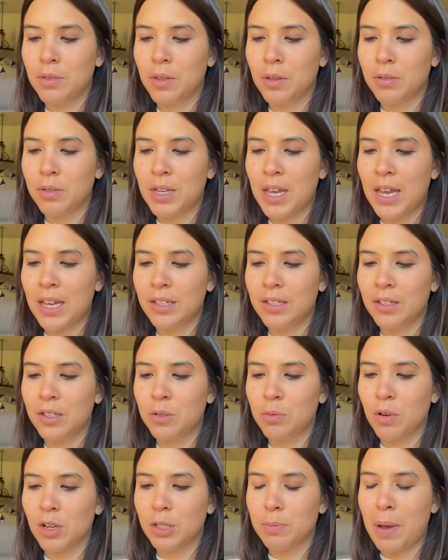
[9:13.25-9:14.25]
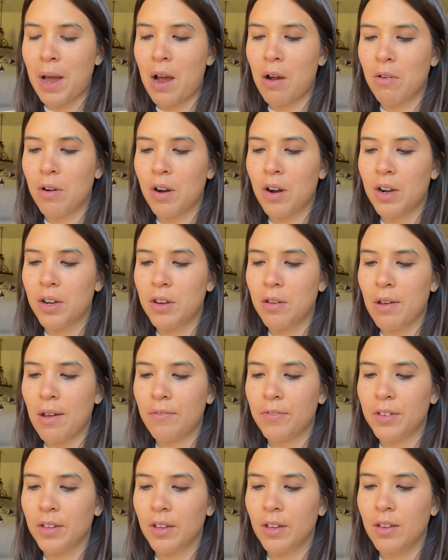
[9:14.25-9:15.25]
cases where it's powder and you have
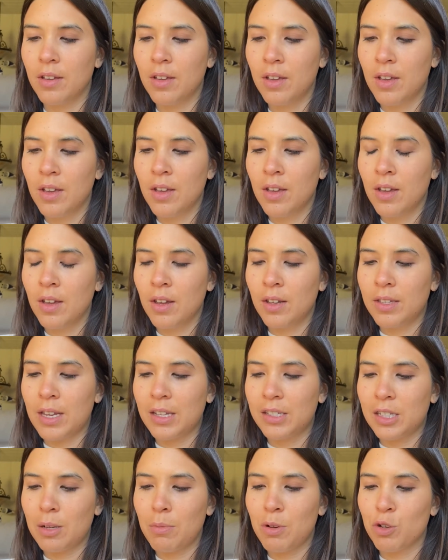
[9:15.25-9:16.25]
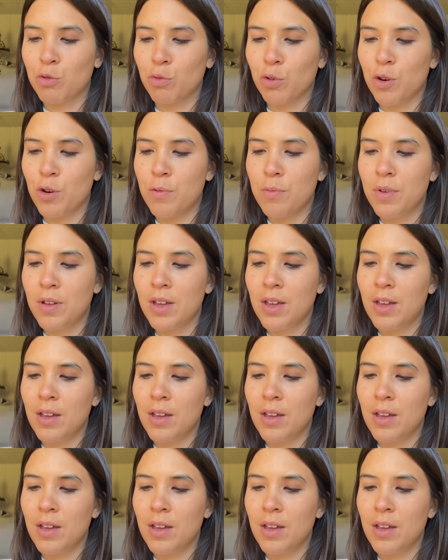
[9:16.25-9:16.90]
to, it takes so much room.